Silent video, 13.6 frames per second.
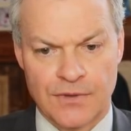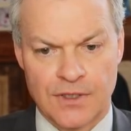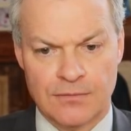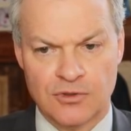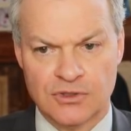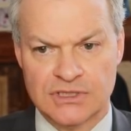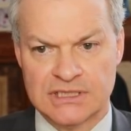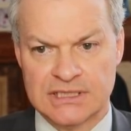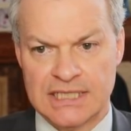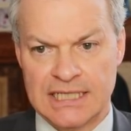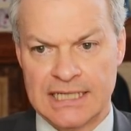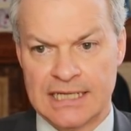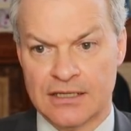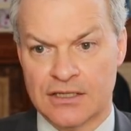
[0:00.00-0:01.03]
I'm not
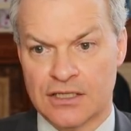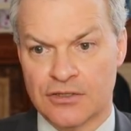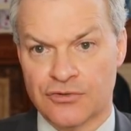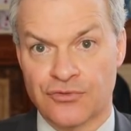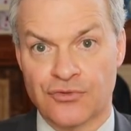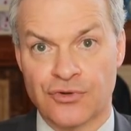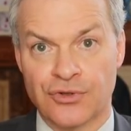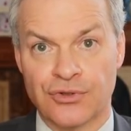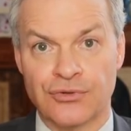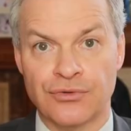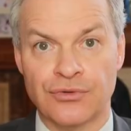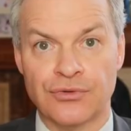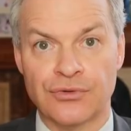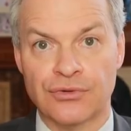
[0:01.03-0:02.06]
seeing anything through